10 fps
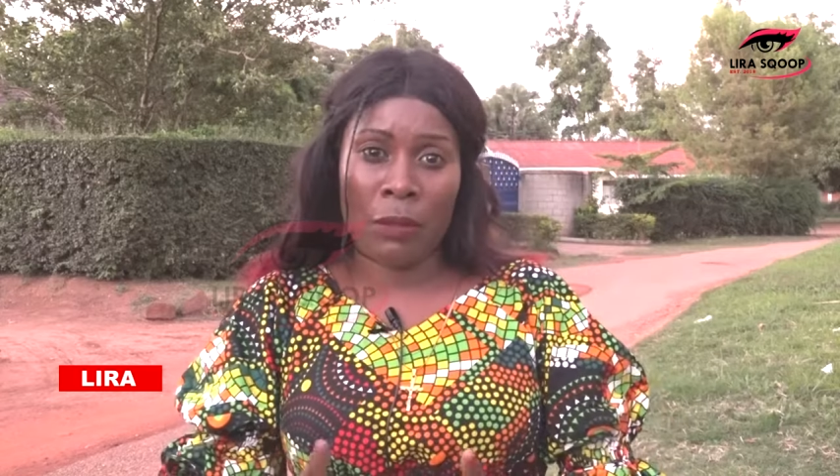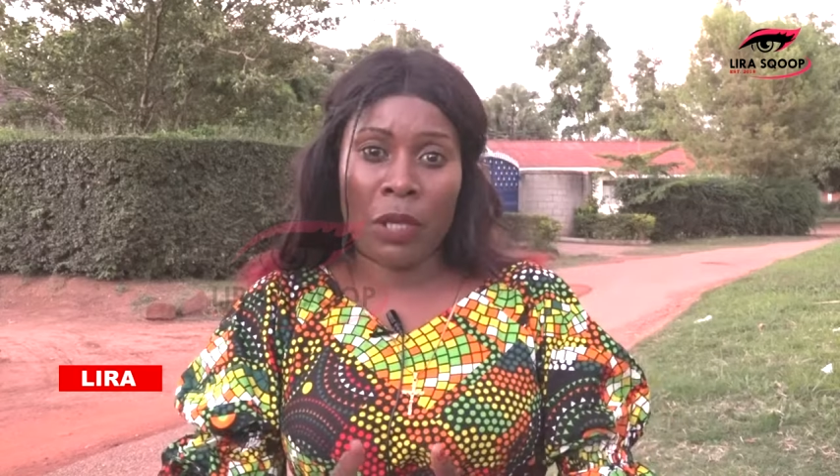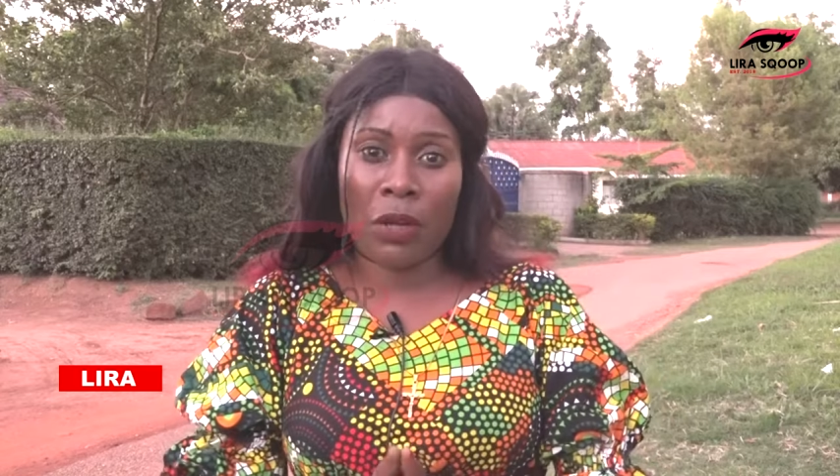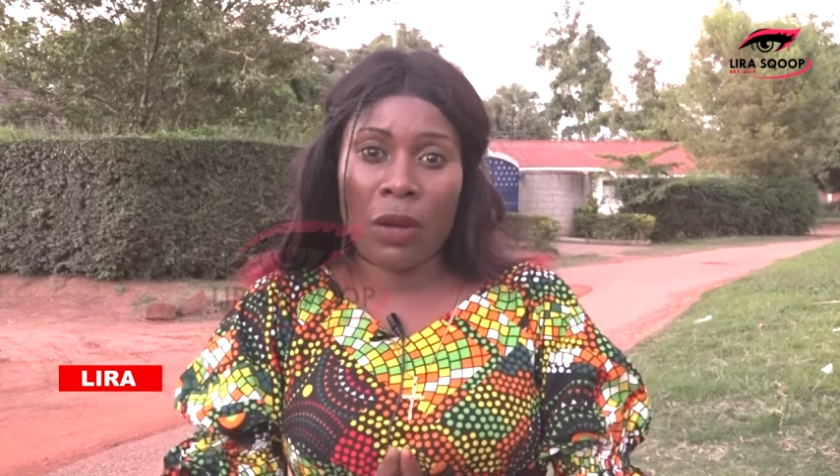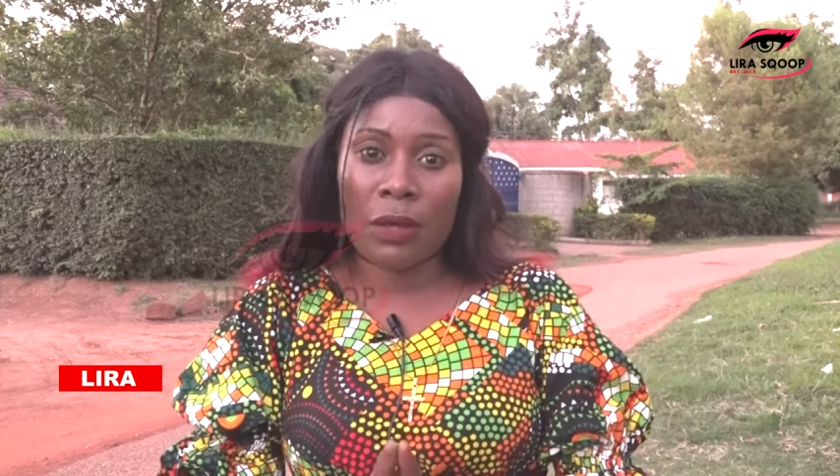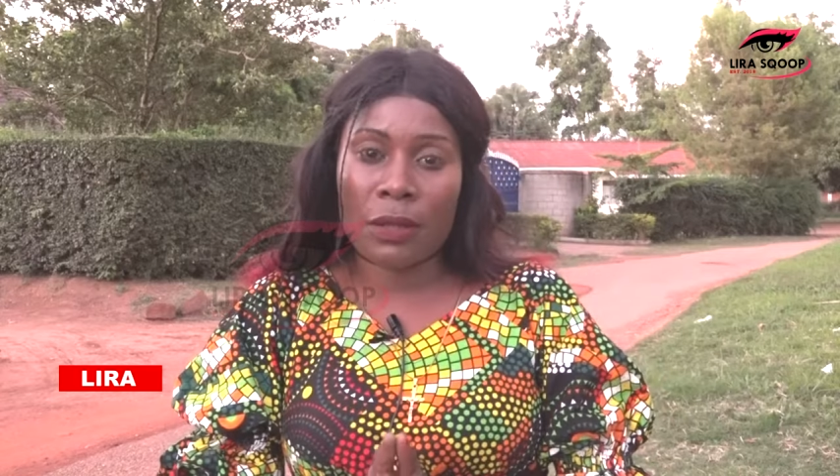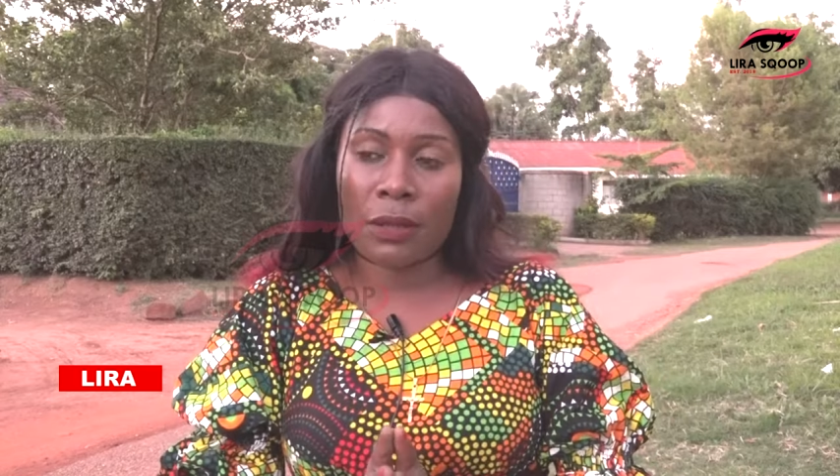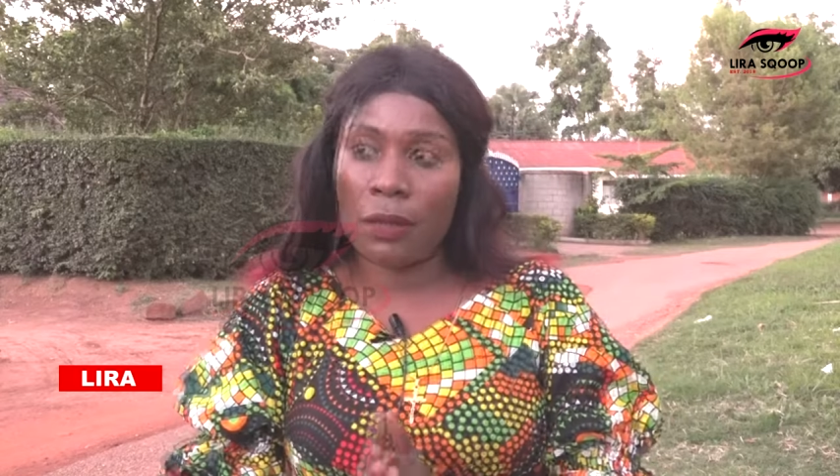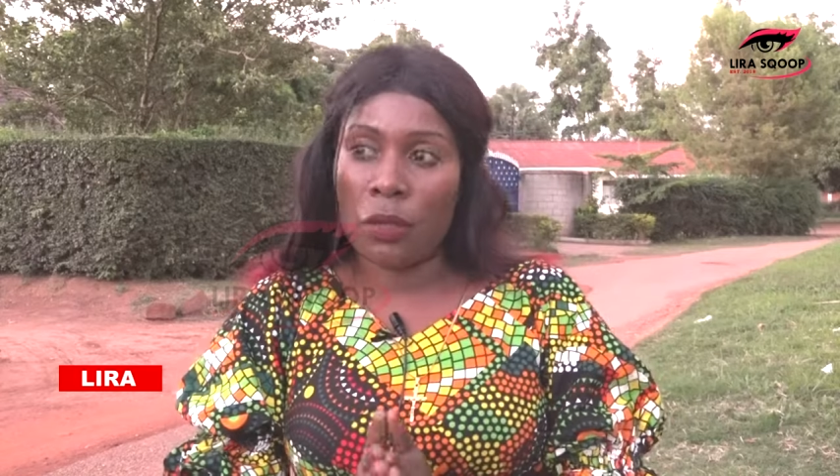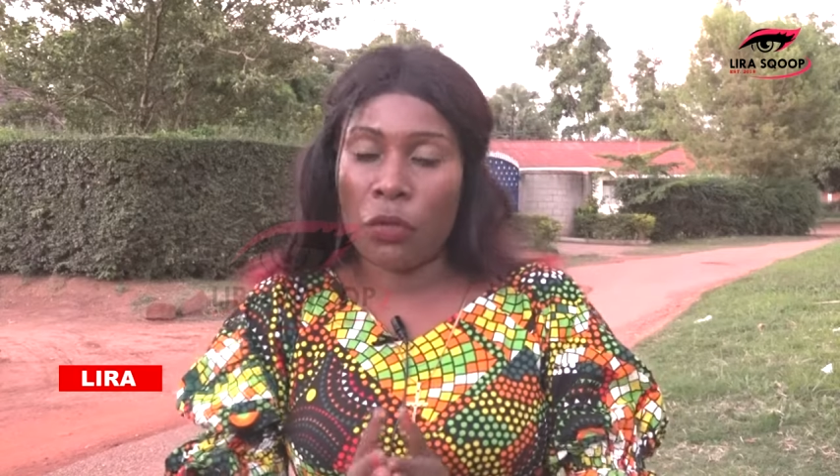
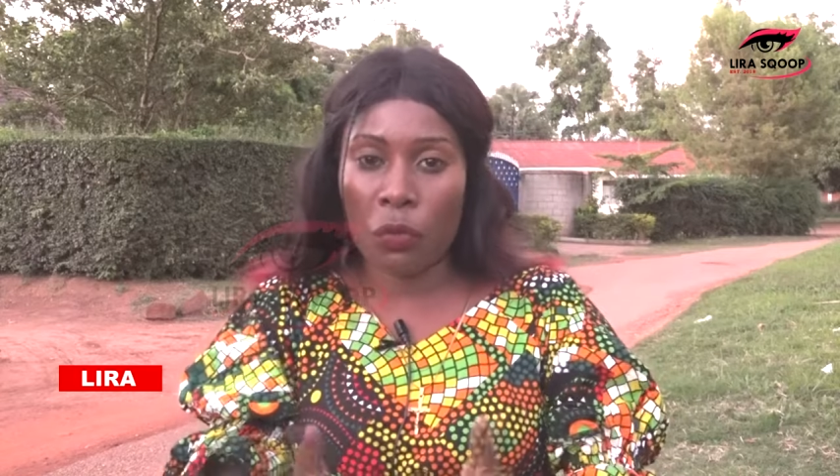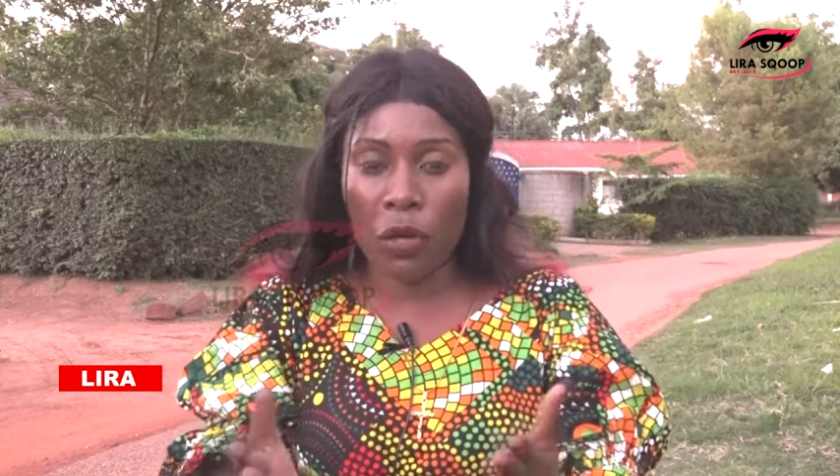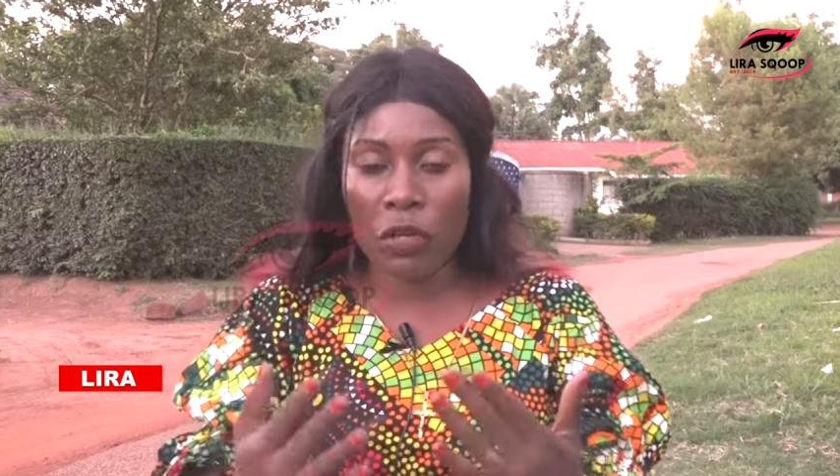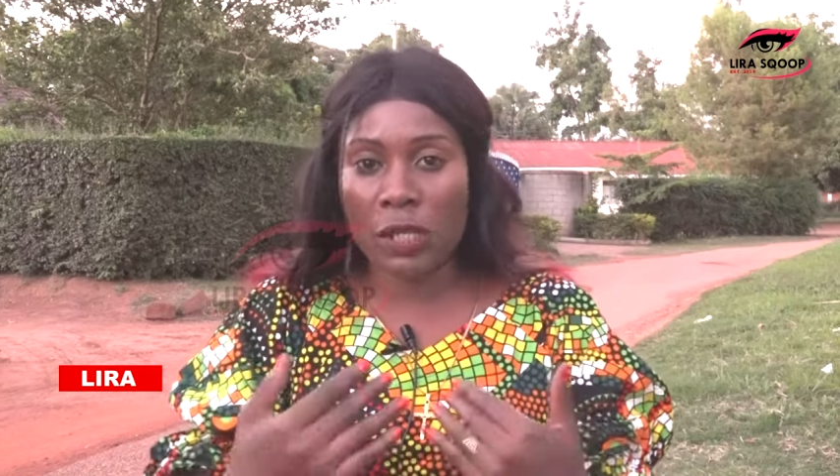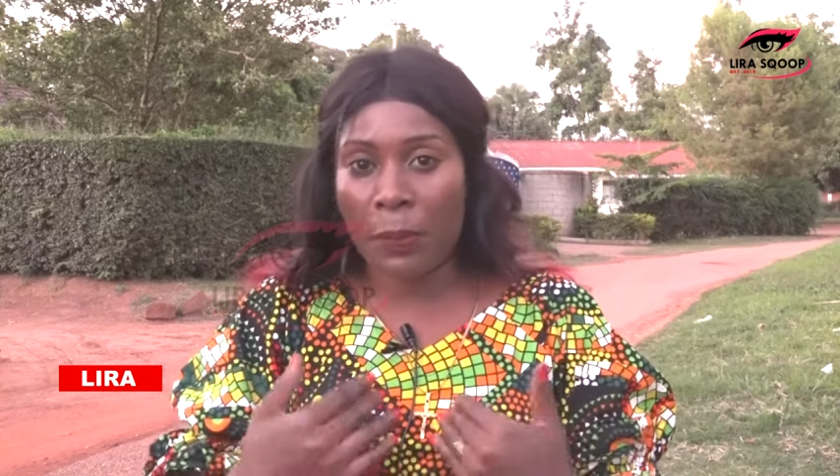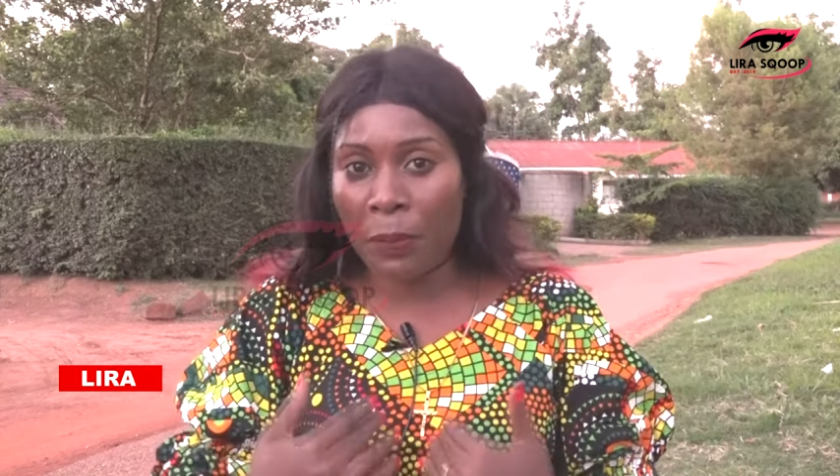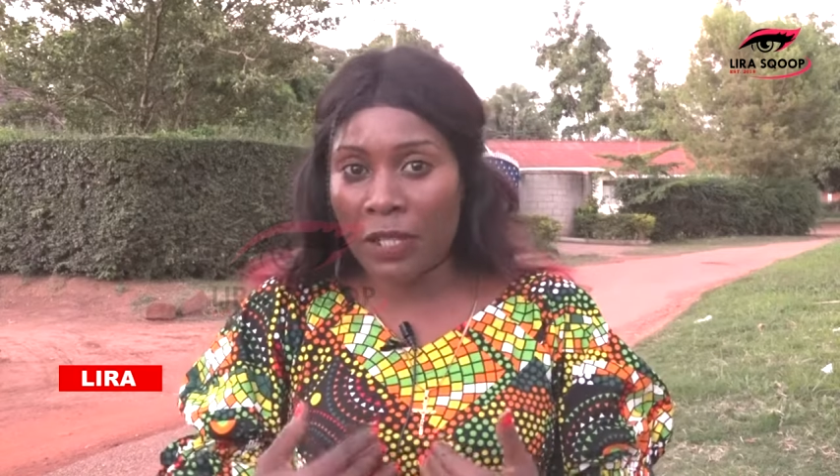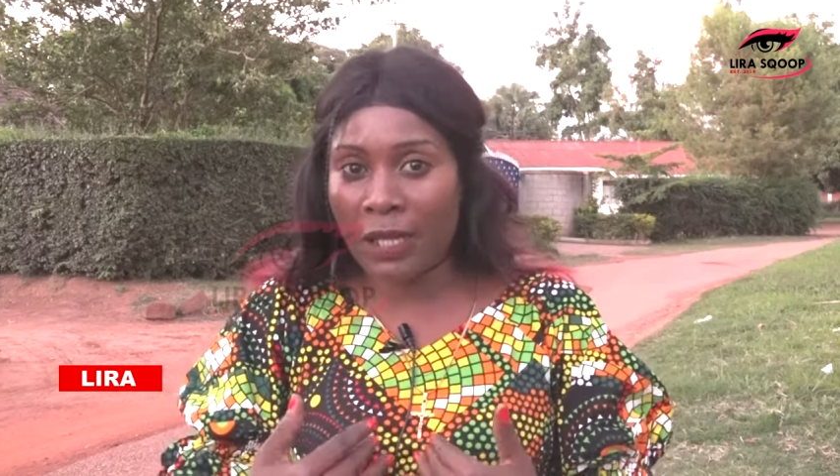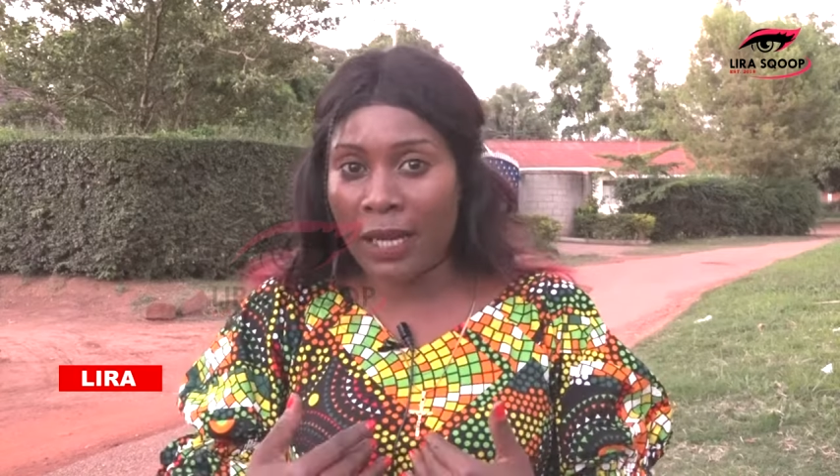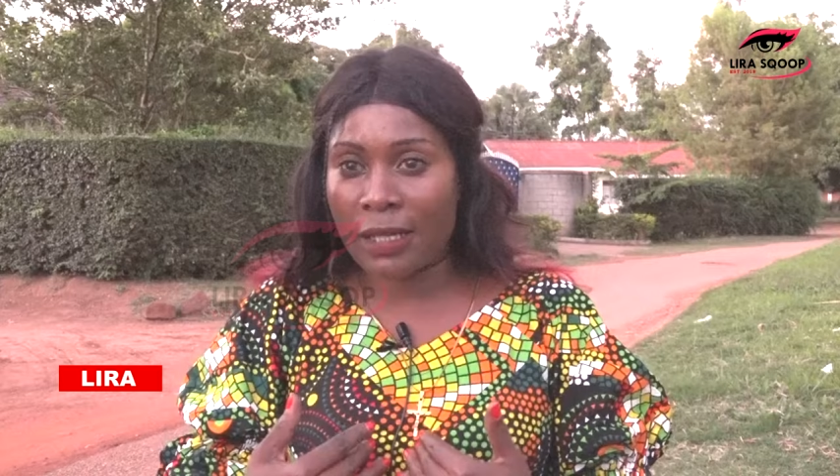because when you
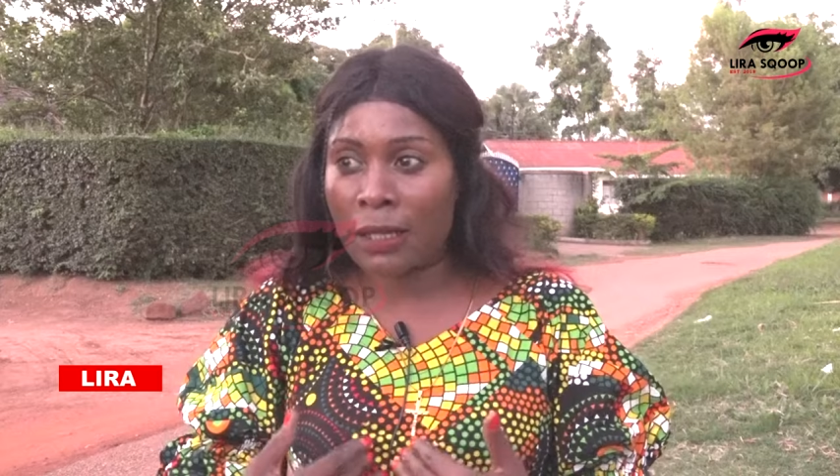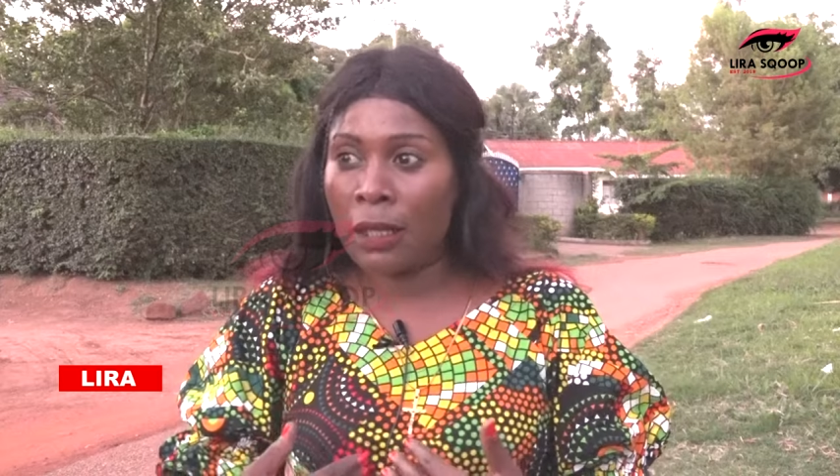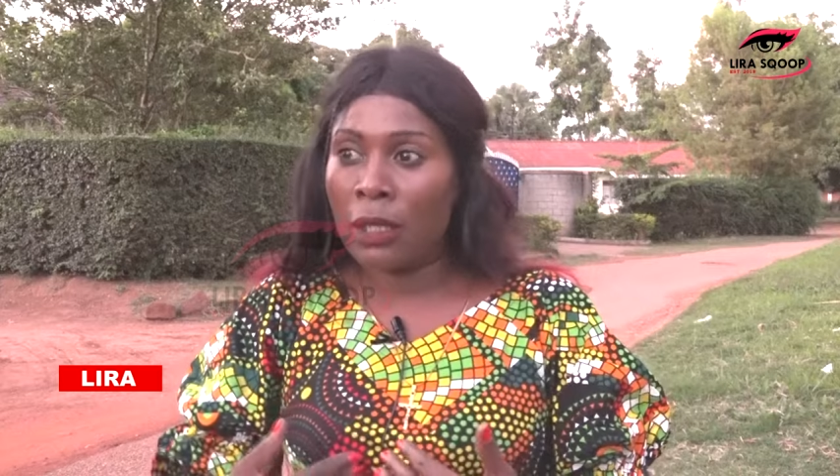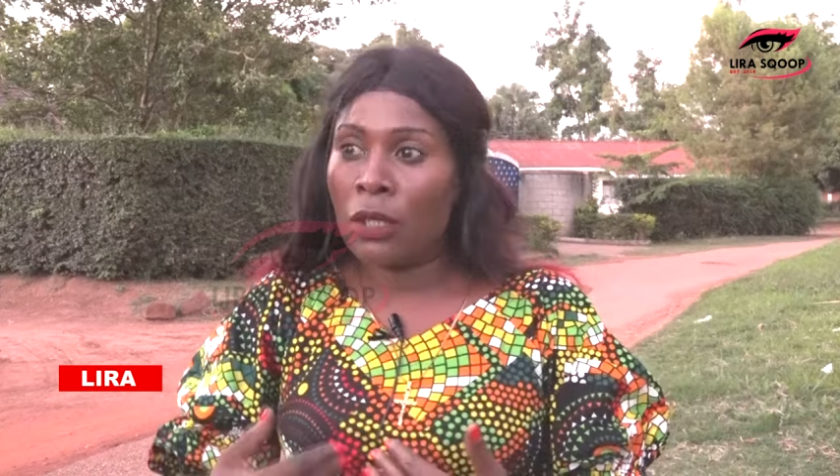support us,